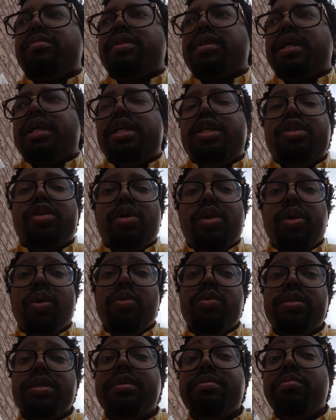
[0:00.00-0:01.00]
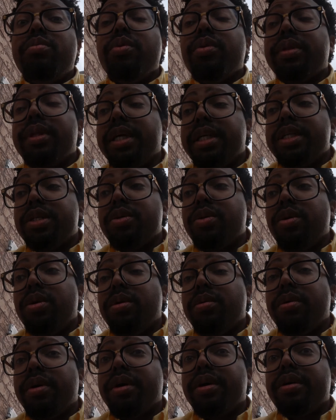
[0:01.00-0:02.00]
he's closing more than his
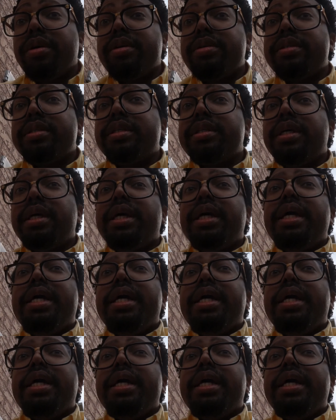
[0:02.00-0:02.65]
coworkers.